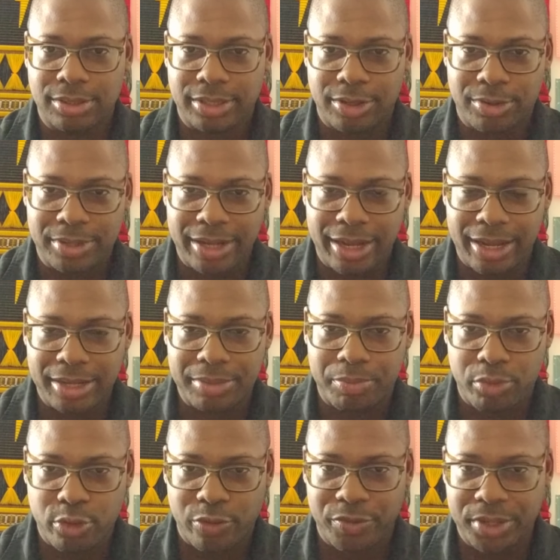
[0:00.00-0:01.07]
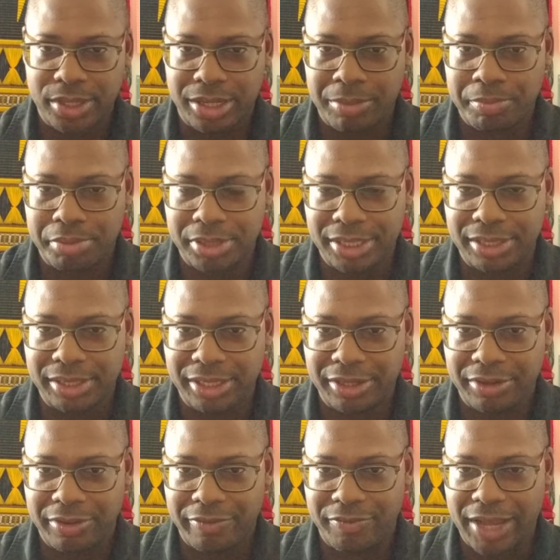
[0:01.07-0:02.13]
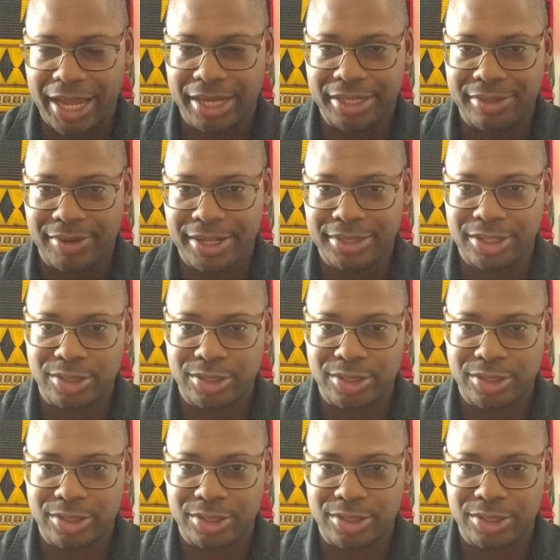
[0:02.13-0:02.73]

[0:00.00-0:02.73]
they're not proven completely valid, right?